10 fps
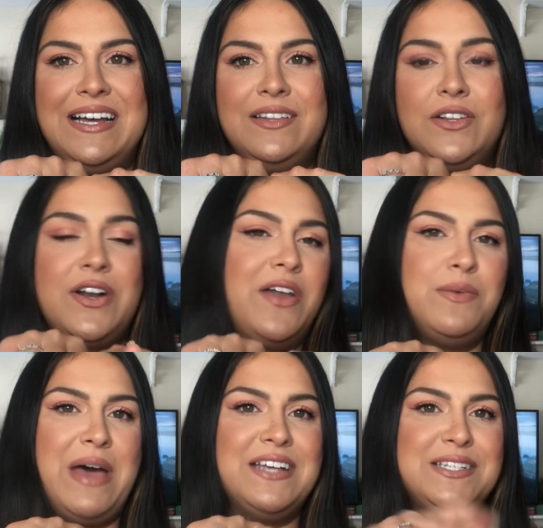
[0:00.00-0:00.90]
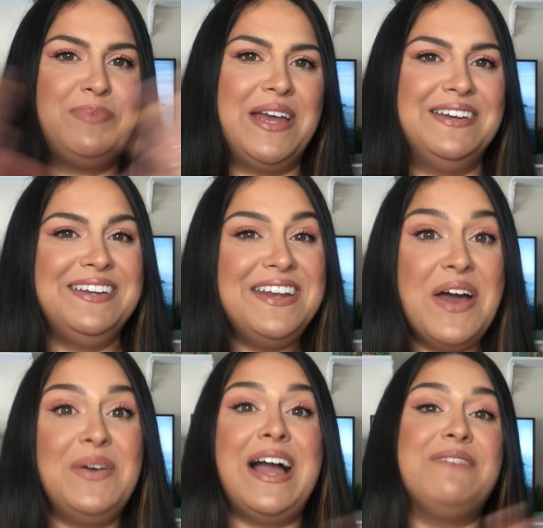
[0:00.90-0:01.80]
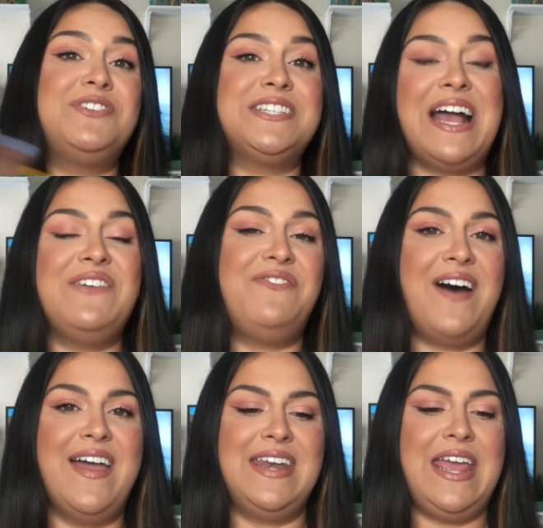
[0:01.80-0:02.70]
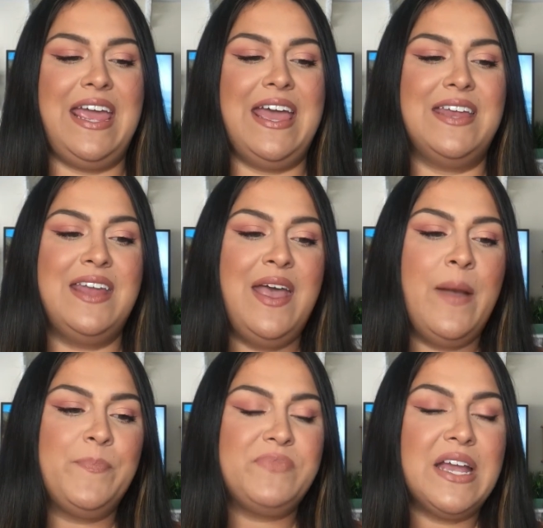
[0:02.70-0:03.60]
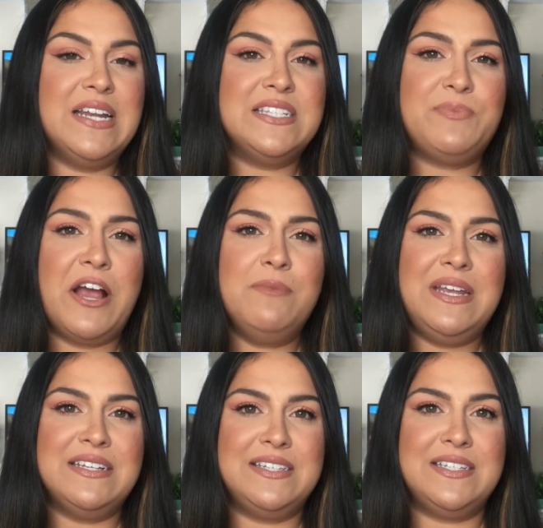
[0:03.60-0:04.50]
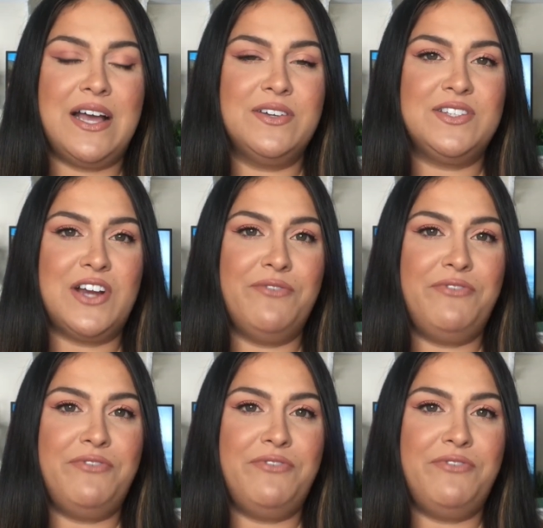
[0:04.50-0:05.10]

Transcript: They're not the best, but you know, I've just had fun, and it inspired me to sit down and start